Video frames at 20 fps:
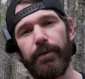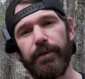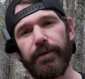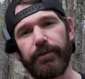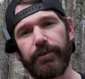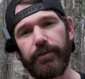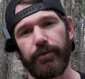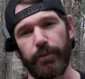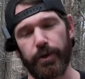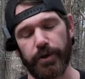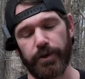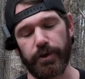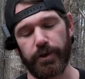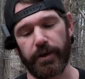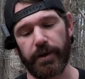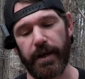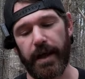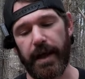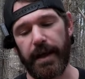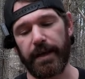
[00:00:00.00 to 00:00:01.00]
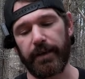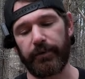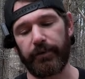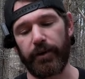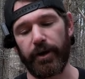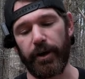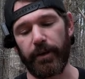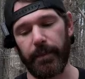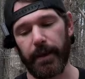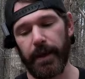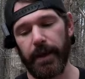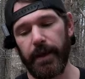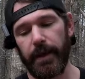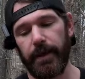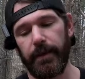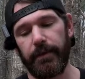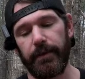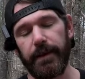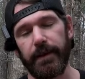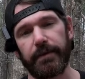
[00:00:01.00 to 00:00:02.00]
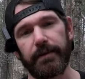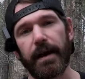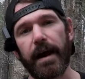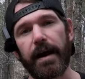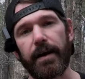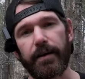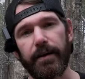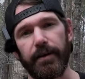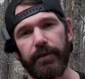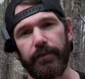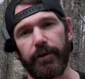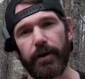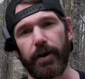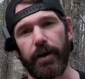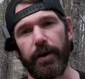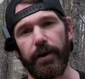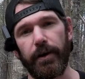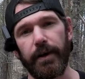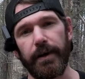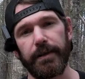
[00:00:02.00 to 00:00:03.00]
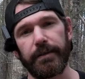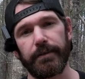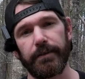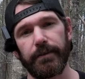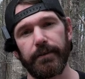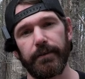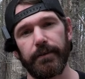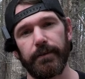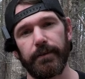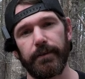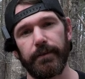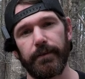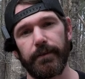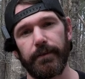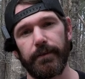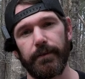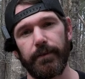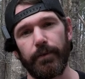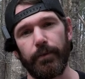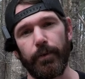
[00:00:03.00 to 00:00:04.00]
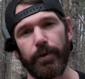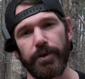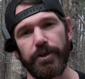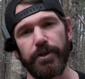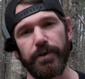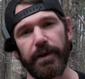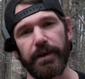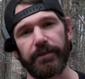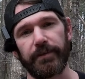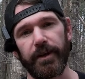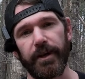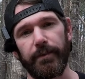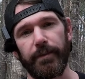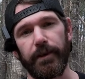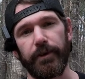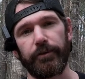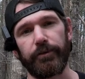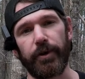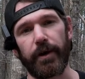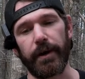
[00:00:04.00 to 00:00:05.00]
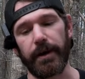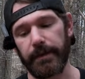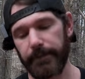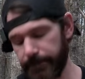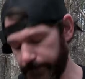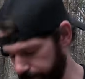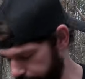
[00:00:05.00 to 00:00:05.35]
This is what you're going to hang from the entirety of your hunt once you get set up in a tree.